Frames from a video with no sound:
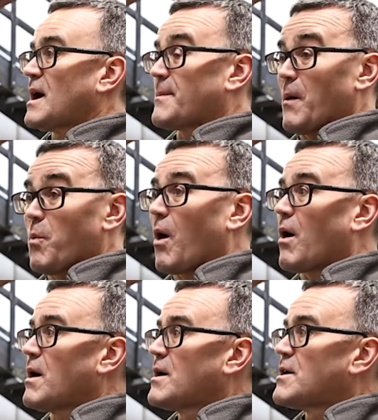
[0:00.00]
about
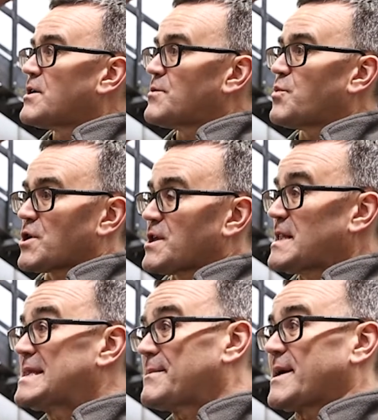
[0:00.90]
what are
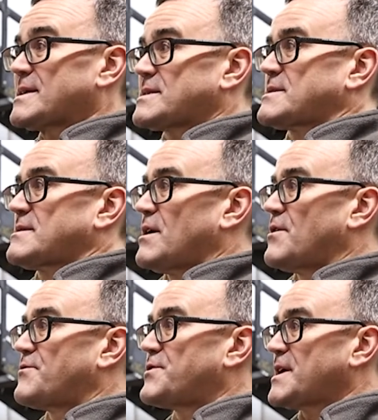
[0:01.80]
the limits
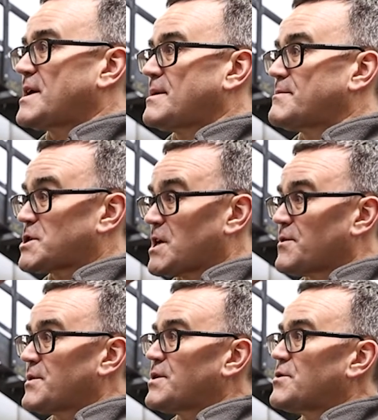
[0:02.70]
of the
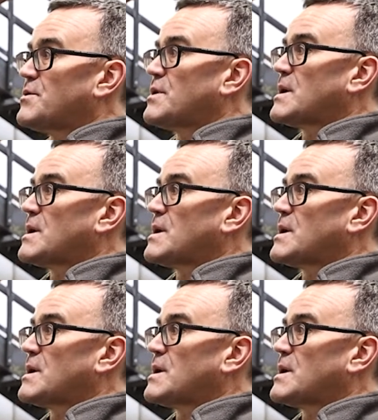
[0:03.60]
material